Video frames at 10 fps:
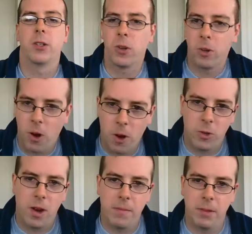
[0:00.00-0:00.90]
internal
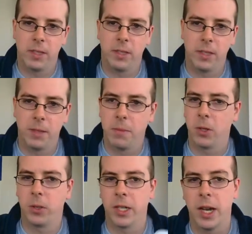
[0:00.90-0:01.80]
hard drive of this system
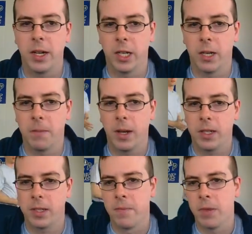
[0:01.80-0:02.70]
is only 8
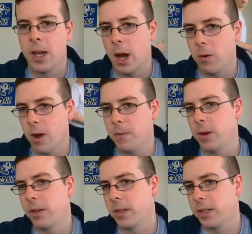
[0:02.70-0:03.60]
gigabytes.
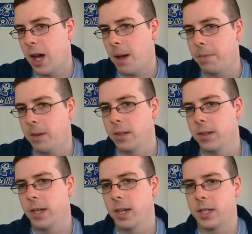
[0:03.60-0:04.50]
However, at the top,
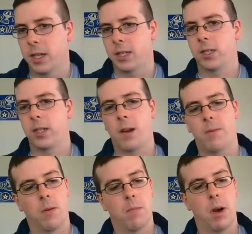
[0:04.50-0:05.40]
it's got a slot
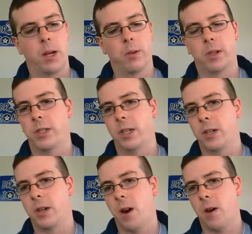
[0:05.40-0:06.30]
for a micro
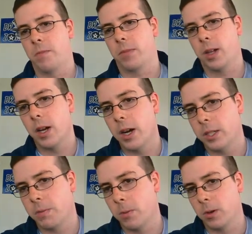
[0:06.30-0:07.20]
SD card, and
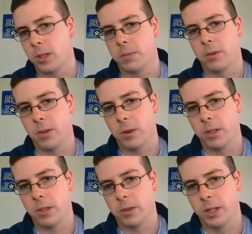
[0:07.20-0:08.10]
it supports up to
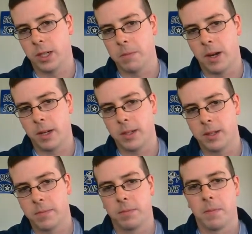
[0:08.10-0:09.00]
32 gigabytes.